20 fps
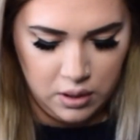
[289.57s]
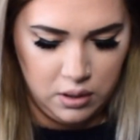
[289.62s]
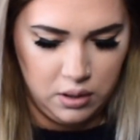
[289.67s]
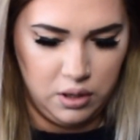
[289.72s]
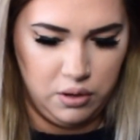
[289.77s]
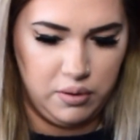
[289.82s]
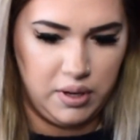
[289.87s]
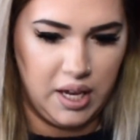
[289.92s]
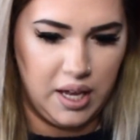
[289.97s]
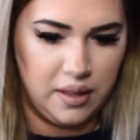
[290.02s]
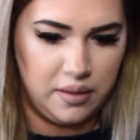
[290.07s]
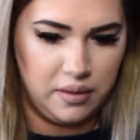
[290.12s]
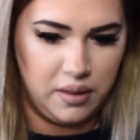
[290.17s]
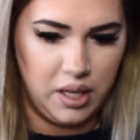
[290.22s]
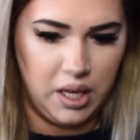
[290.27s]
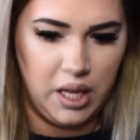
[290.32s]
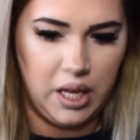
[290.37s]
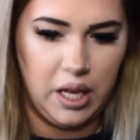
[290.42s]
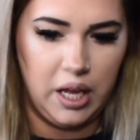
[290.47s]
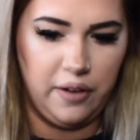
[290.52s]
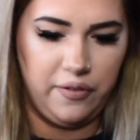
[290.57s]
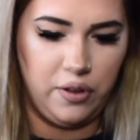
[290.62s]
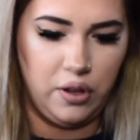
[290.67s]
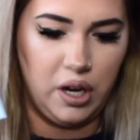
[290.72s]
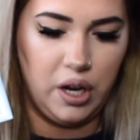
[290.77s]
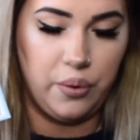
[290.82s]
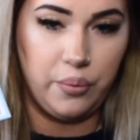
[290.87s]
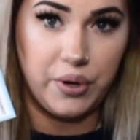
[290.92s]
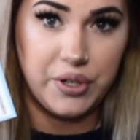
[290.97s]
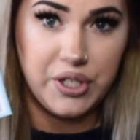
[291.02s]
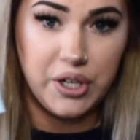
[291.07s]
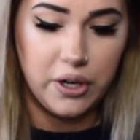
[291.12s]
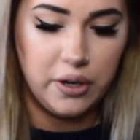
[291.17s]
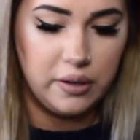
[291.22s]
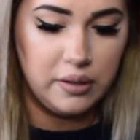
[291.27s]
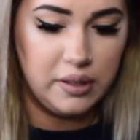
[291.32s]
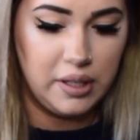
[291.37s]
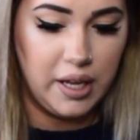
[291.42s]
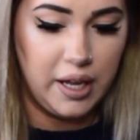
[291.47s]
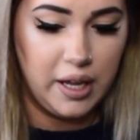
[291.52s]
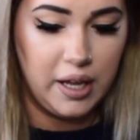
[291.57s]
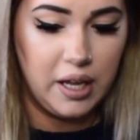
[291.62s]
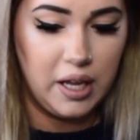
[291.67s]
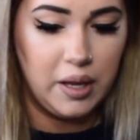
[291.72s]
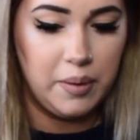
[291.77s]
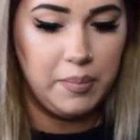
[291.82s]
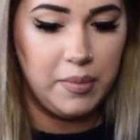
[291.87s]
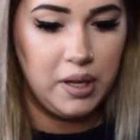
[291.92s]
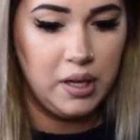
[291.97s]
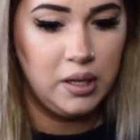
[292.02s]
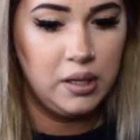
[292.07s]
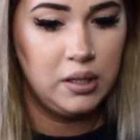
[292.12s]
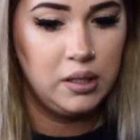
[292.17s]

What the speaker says: You get if you need to return them,